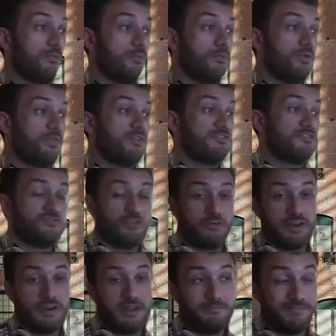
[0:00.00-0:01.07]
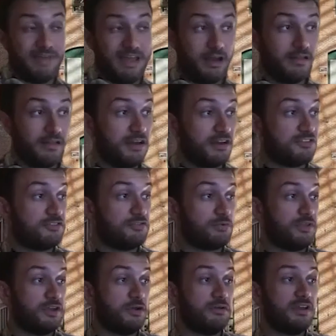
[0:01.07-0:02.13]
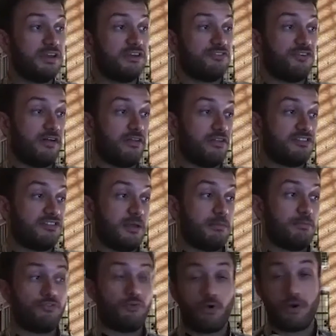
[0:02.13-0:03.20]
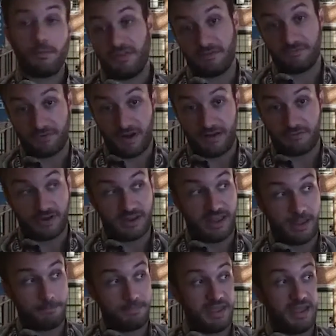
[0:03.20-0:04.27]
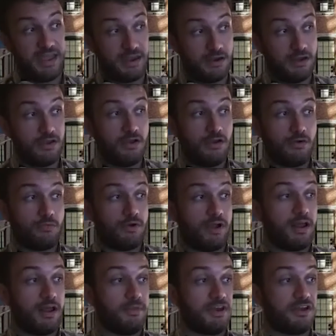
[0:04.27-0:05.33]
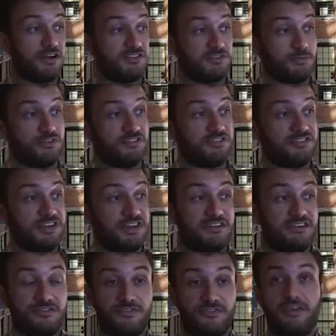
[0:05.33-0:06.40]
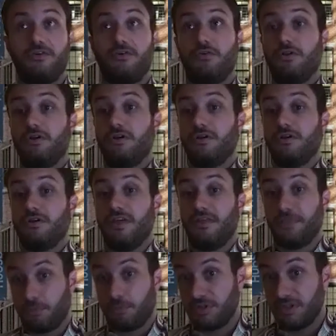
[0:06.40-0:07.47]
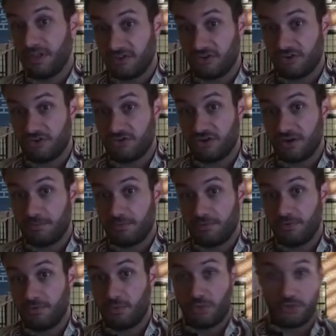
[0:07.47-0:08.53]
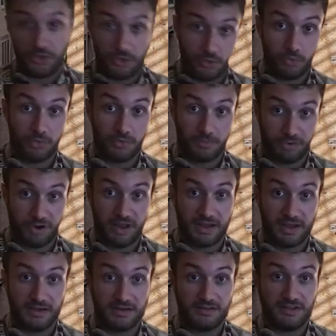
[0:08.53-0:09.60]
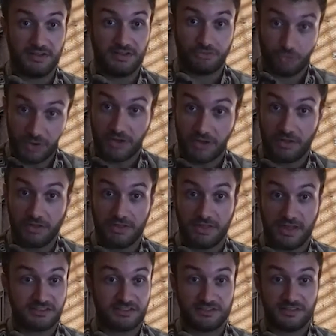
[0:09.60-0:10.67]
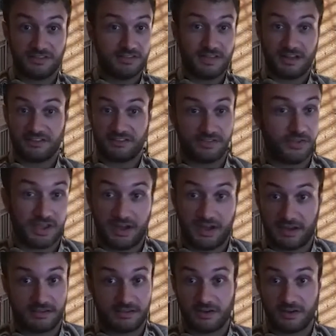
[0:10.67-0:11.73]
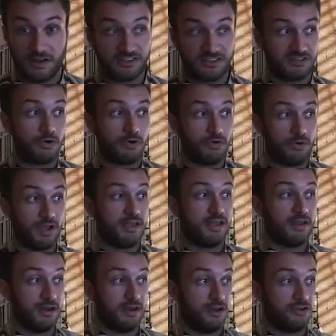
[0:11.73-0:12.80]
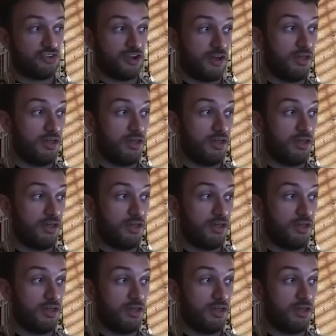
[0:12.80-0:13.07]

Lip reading: with this journey analytics, there's really no need to follow the same formula for every campaign, right? I mean, customers need to feel that the relationship with you, the brand, is real. That's the connected customer, right? In a nutshell.